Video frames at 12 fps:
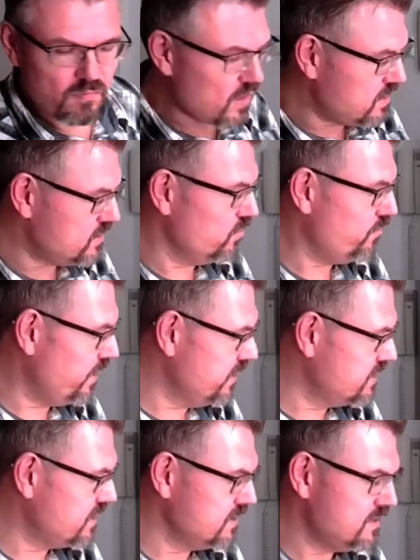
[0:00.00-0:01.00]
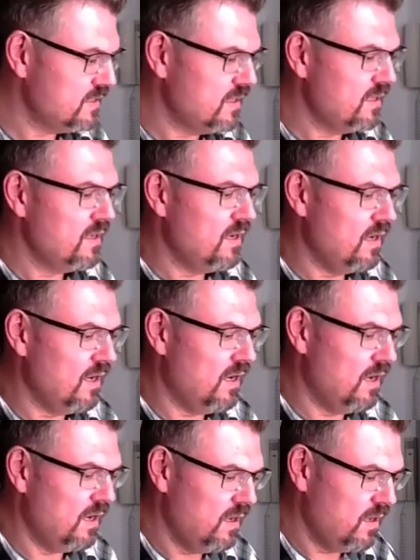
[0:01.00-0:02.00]
So for instance,
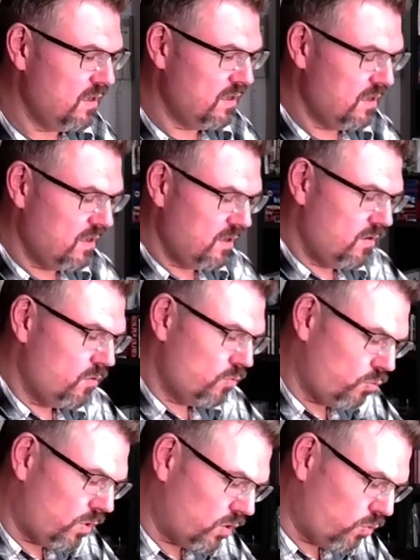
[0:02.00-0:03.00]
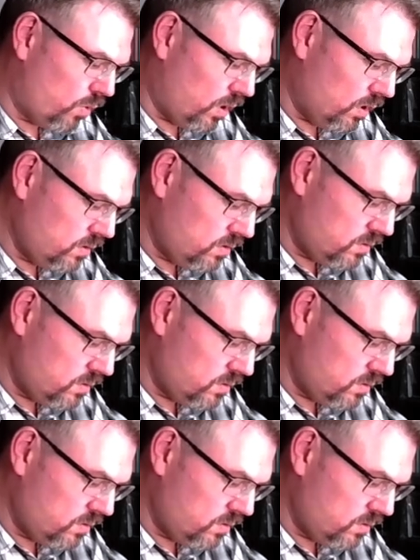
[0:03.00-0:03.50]
uh, one oh one